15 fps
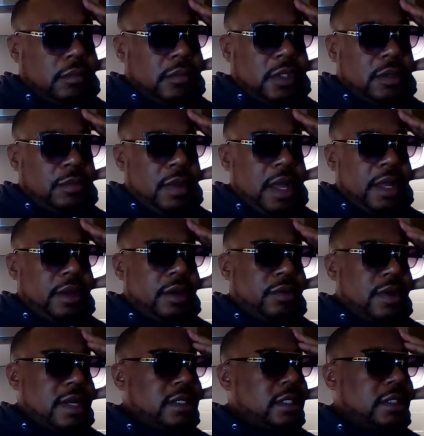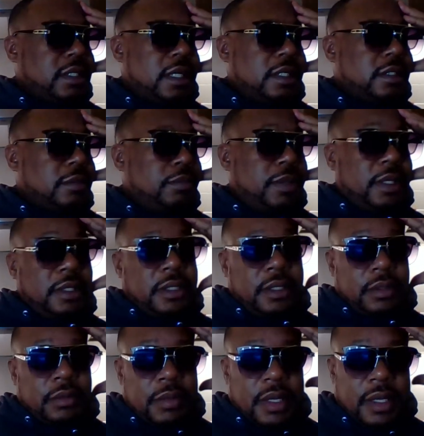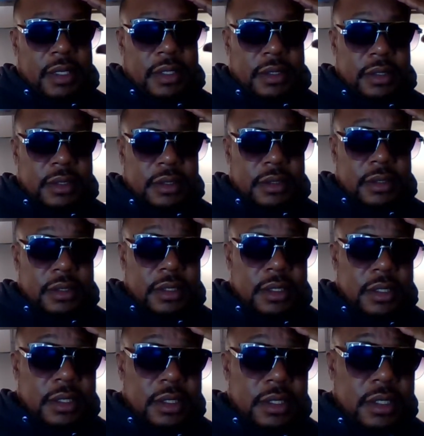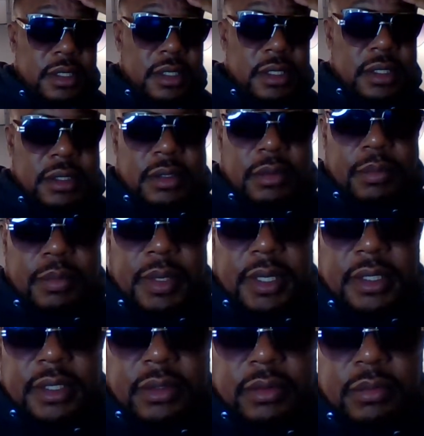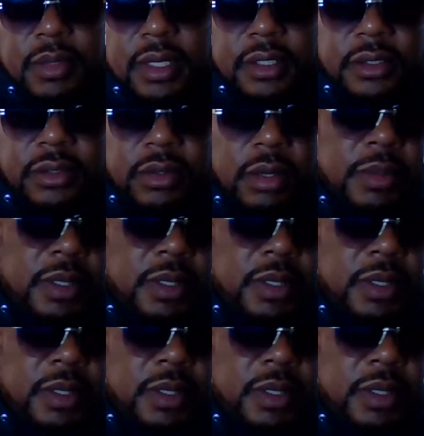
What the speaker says: the migrant crisis thing is a big deal, man. It's a big deal, man. So I'm gonna